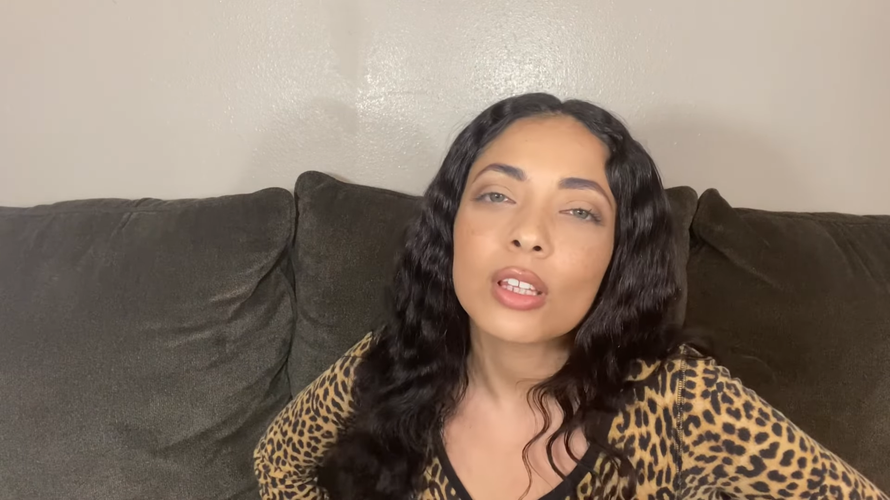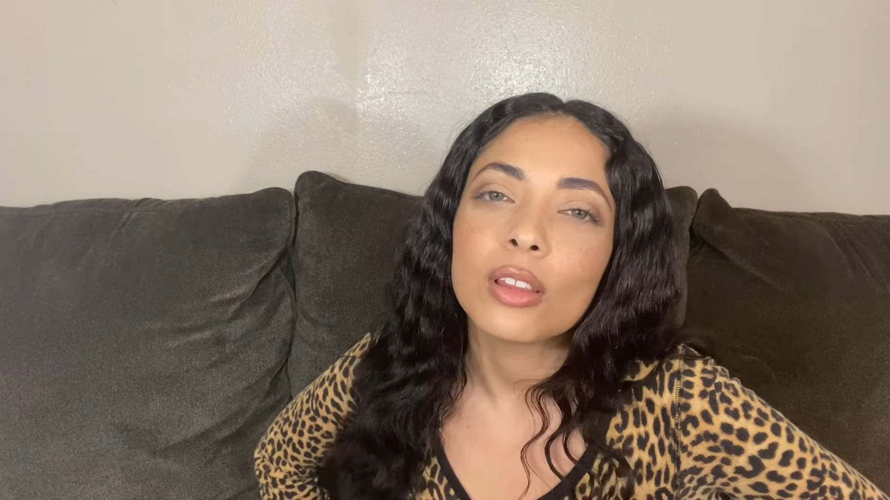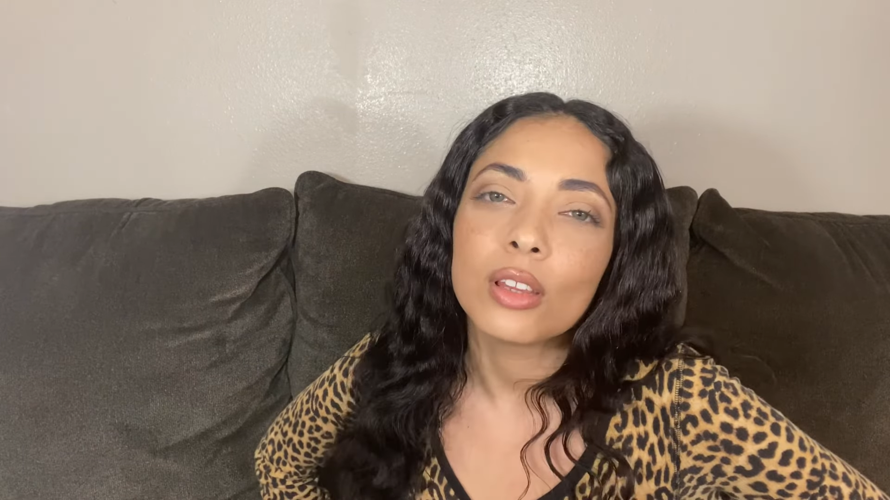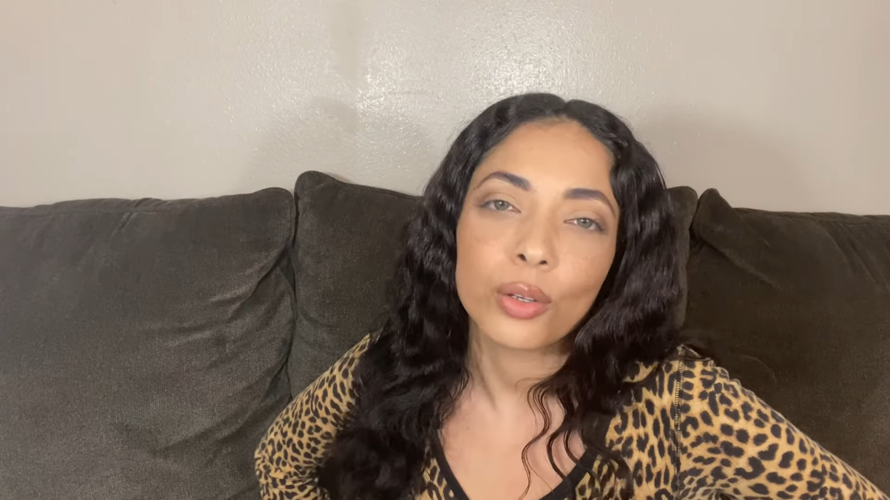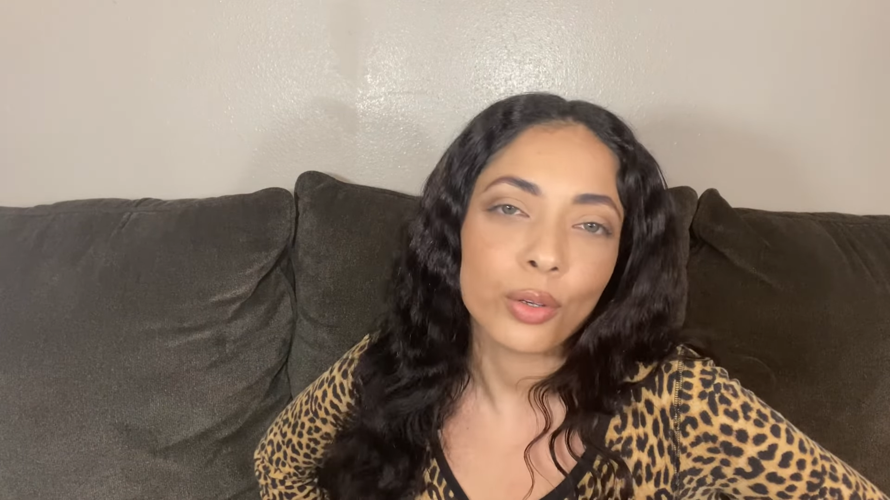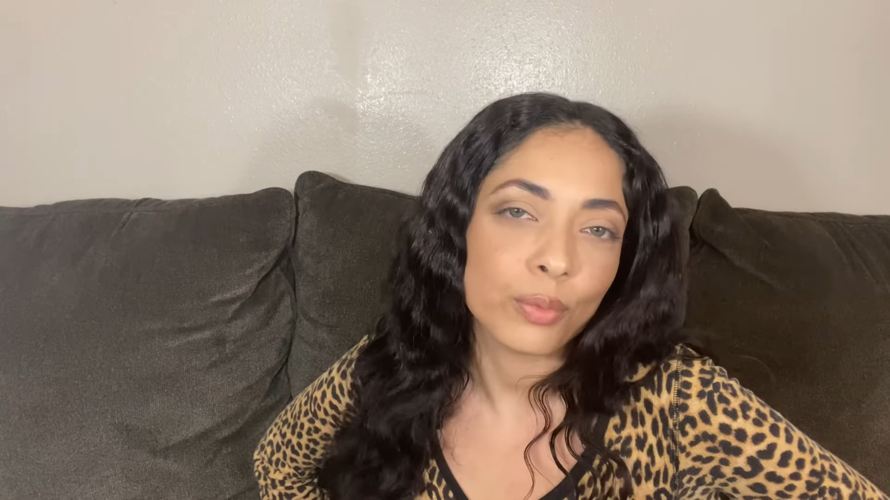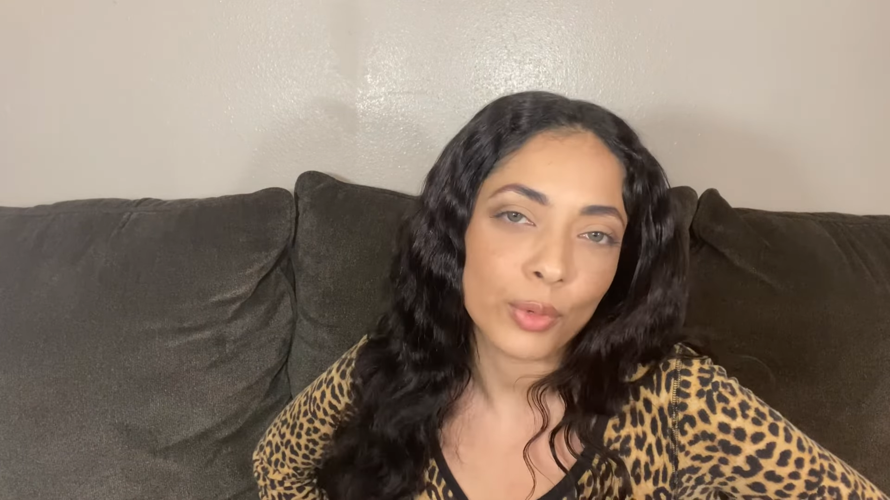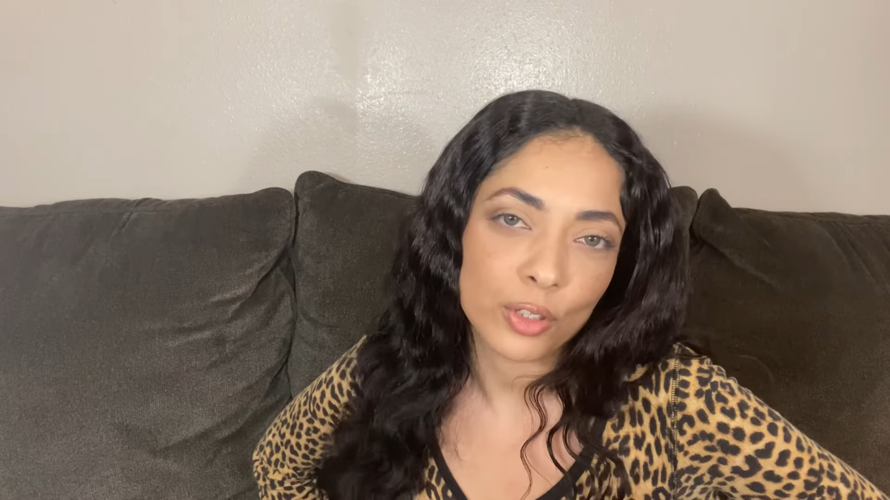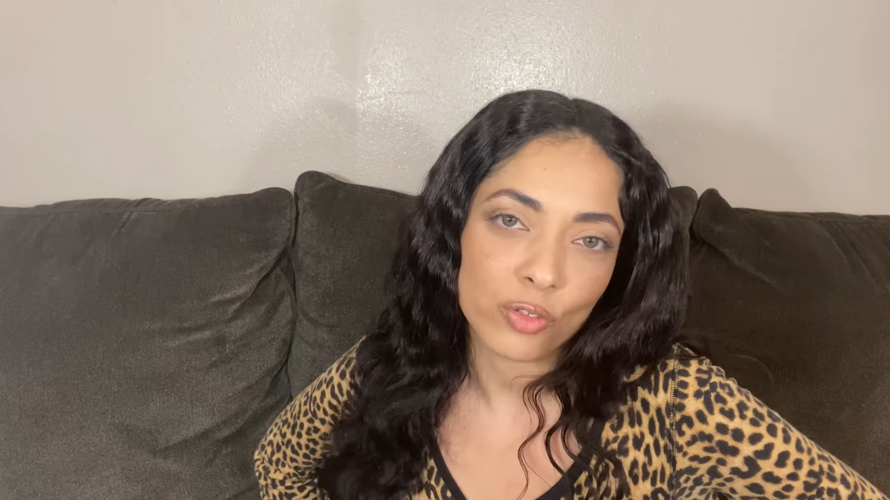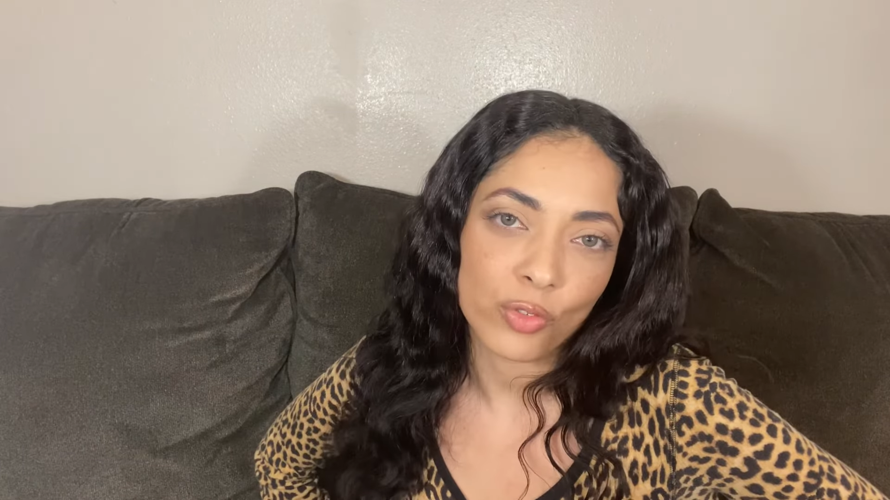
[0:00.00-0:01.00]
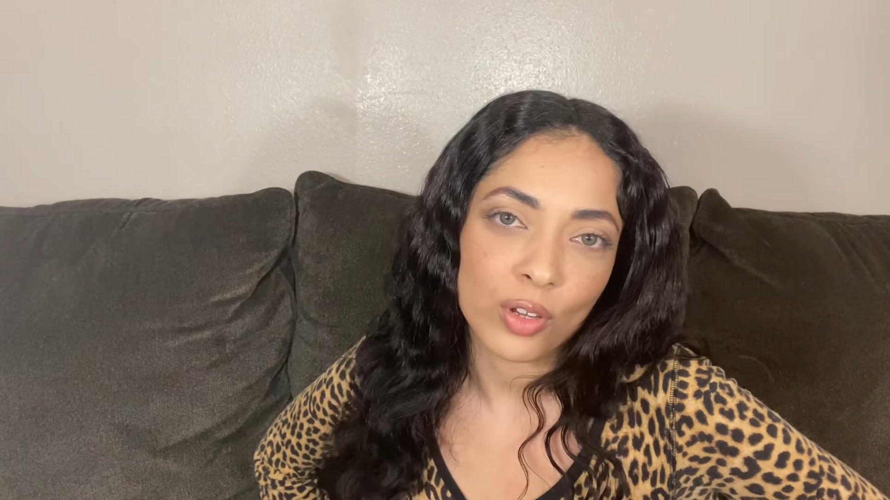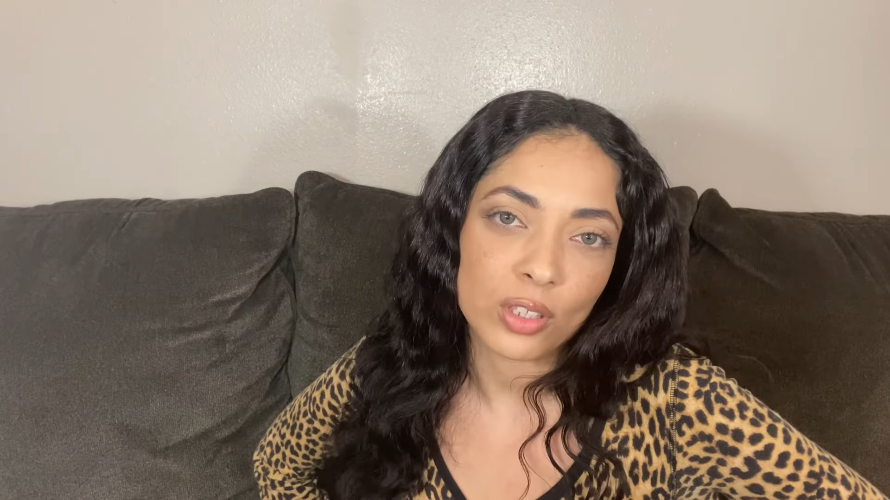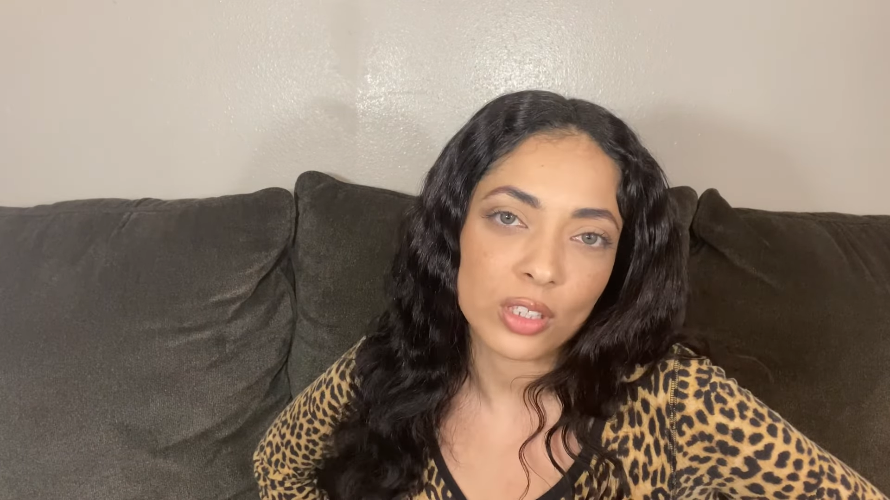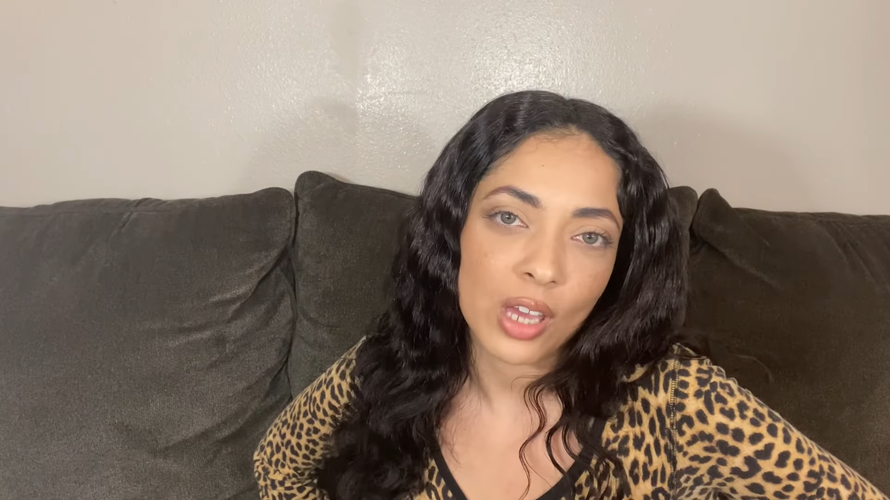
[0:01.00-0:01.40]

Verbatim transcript: learn much French.